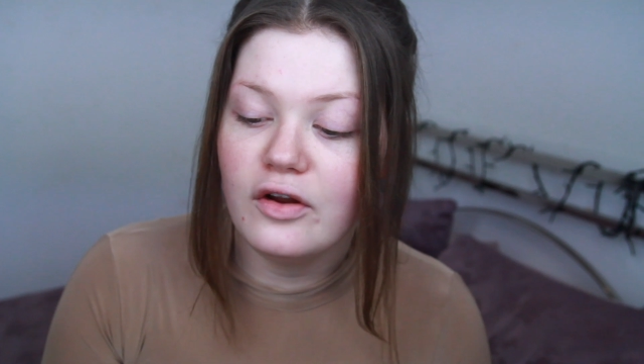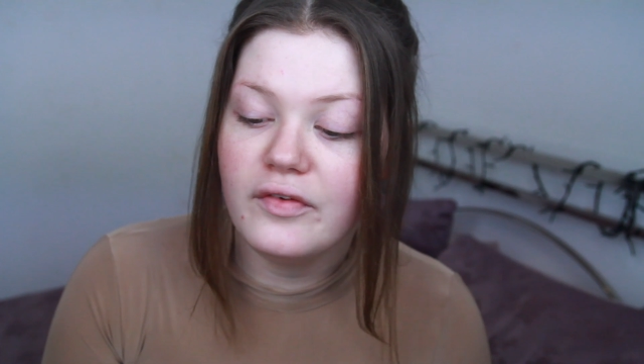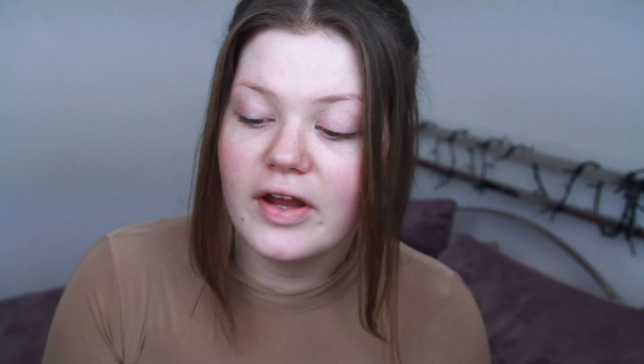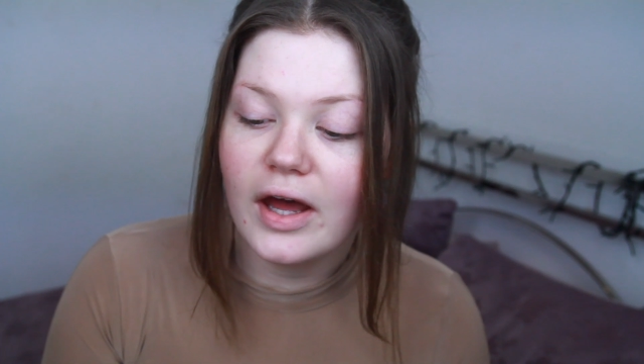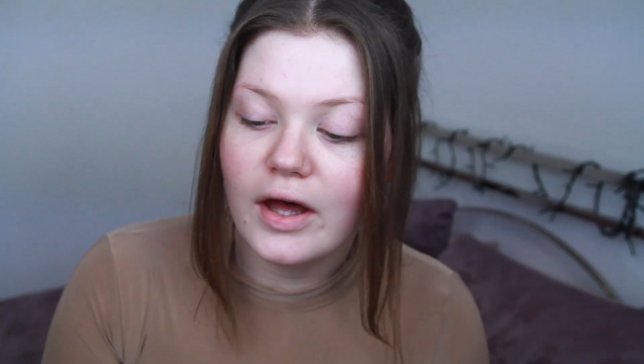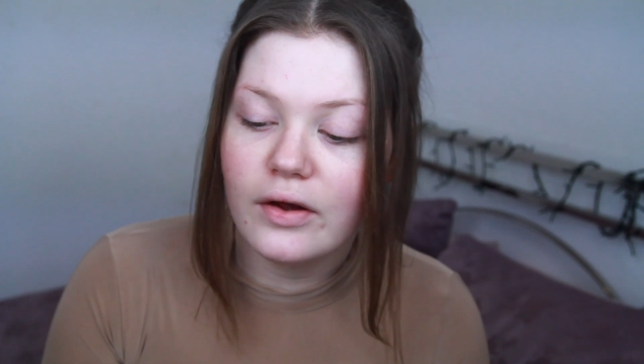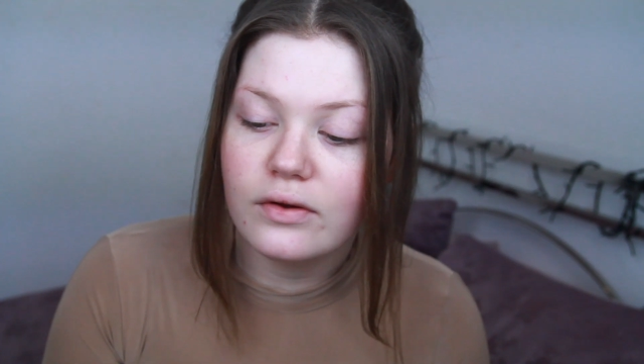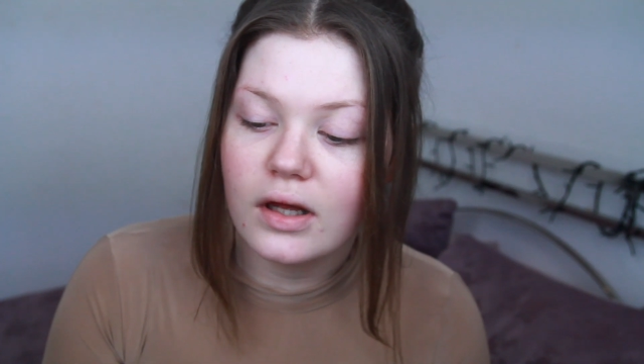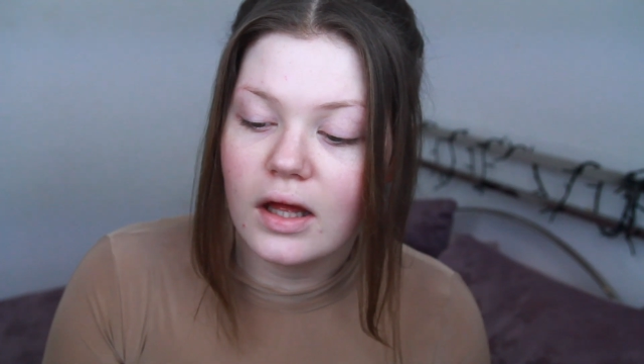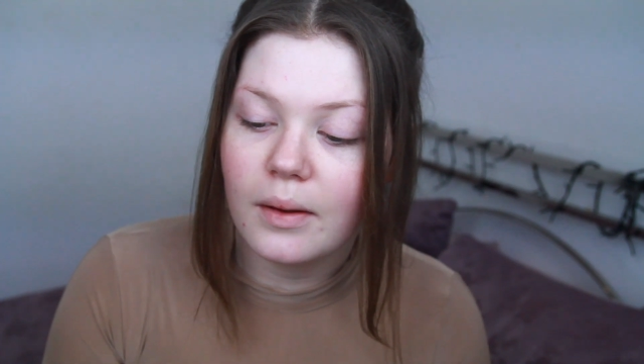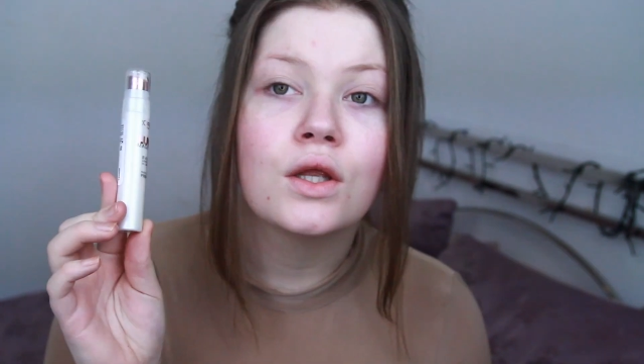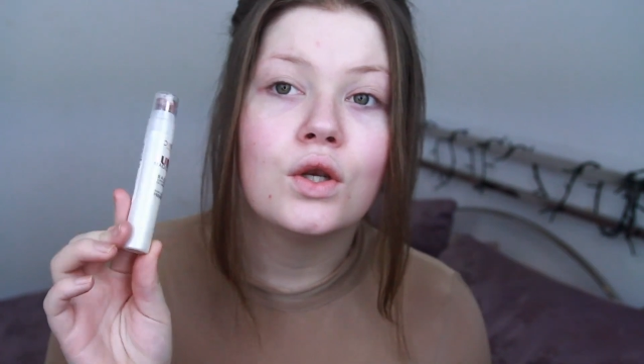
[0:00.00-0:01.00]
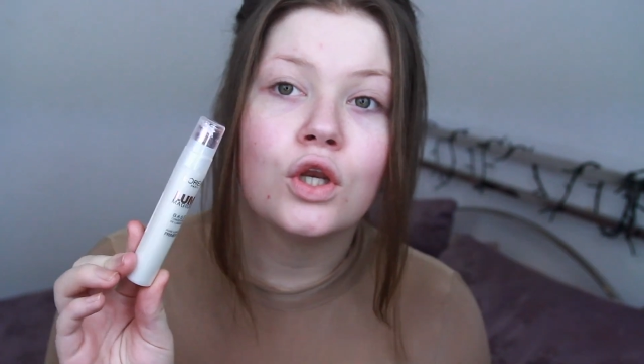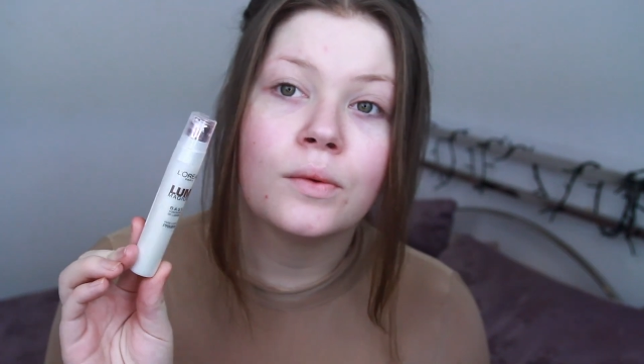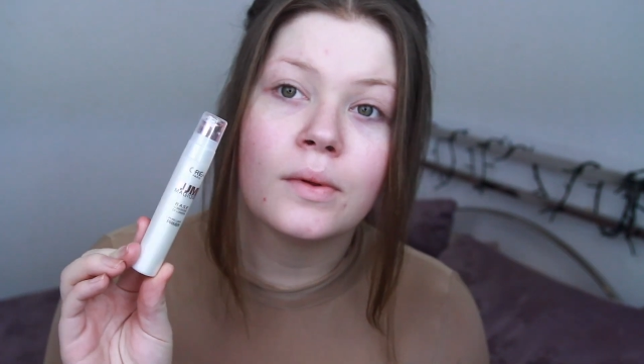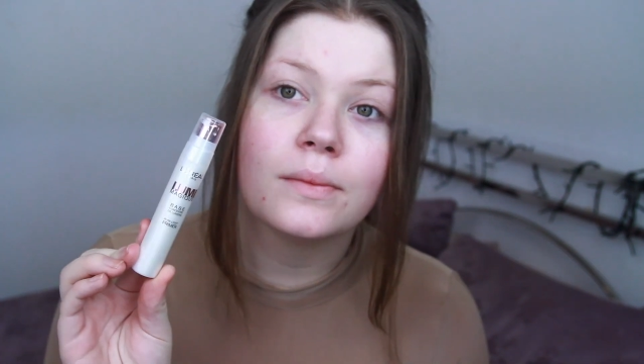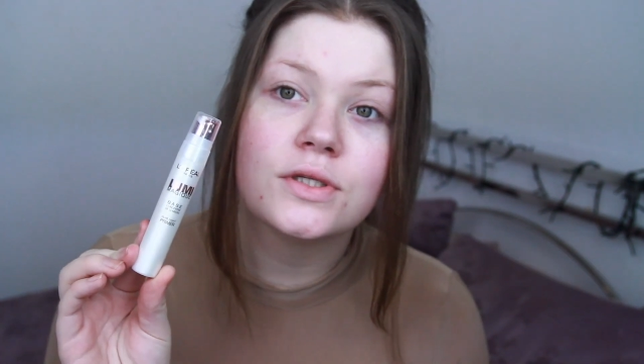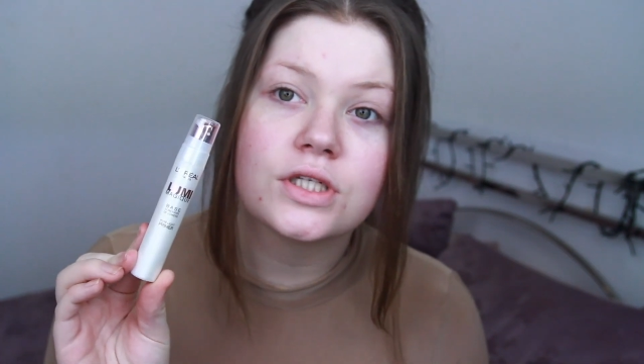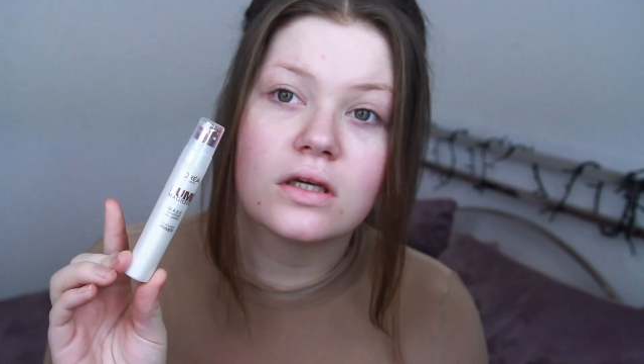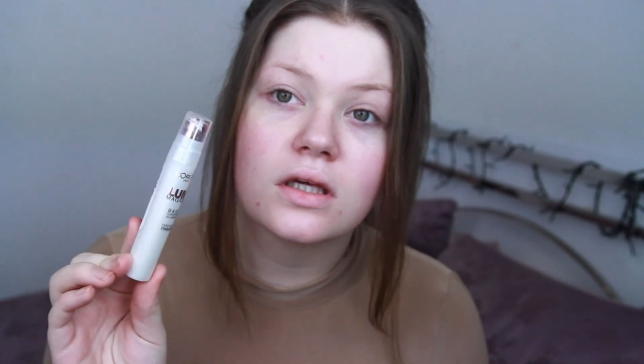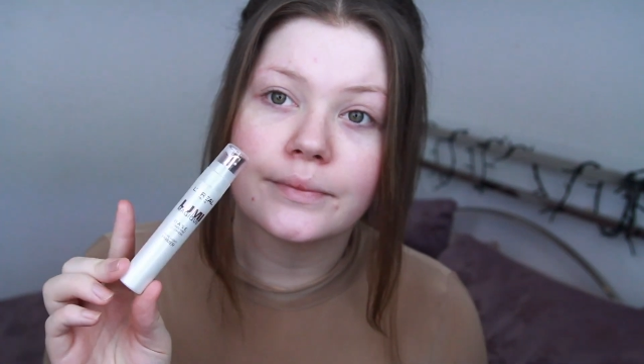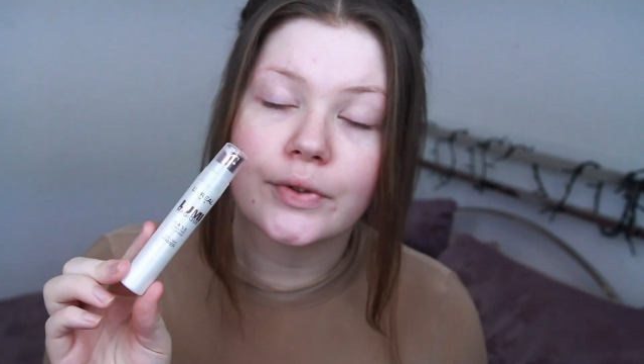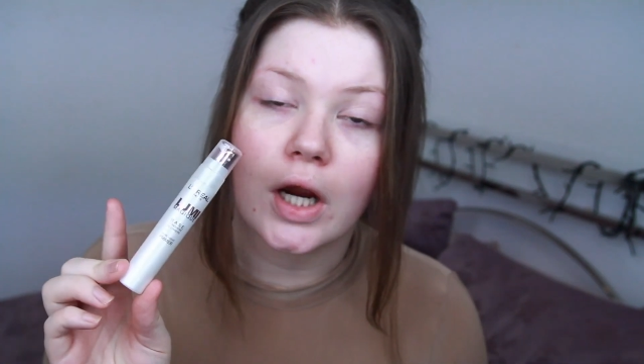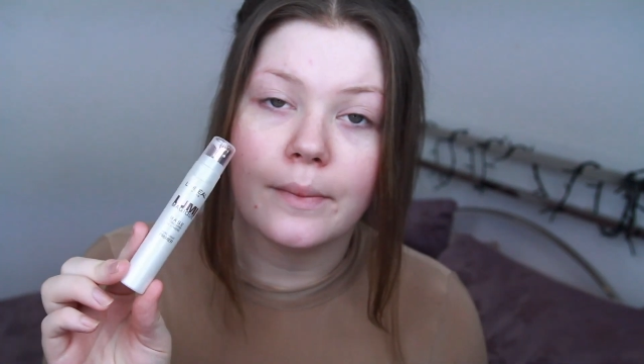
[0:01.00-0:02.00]
L'Oreal Lumi Magique
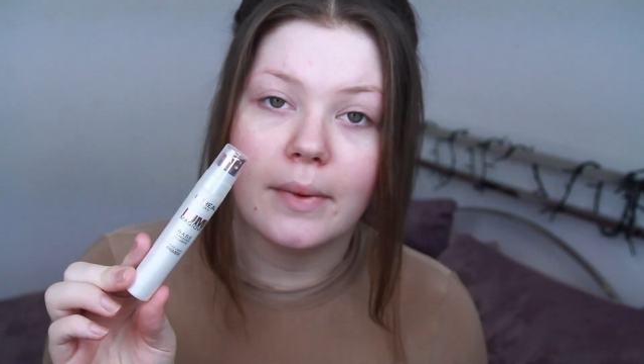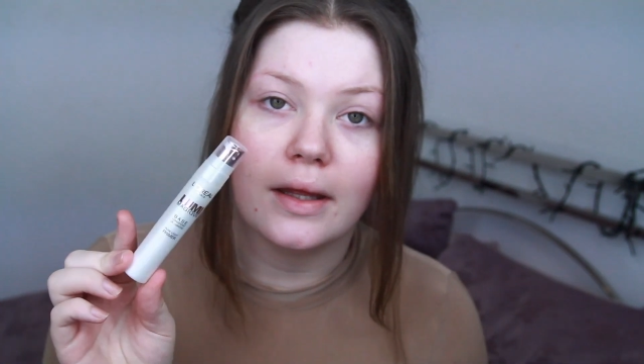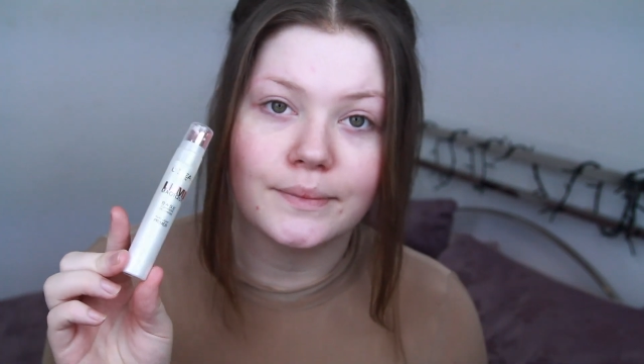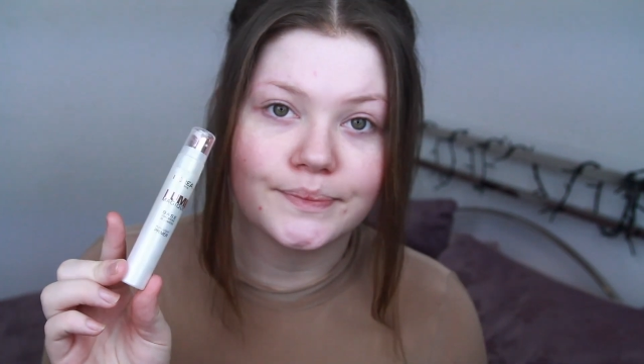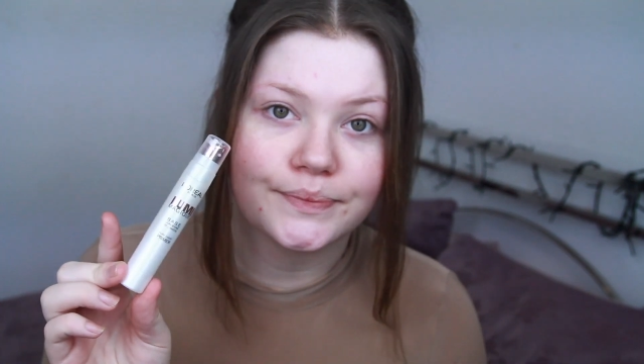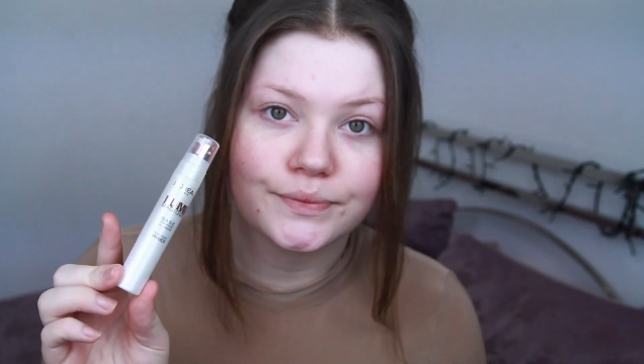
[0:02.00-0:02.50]
primer.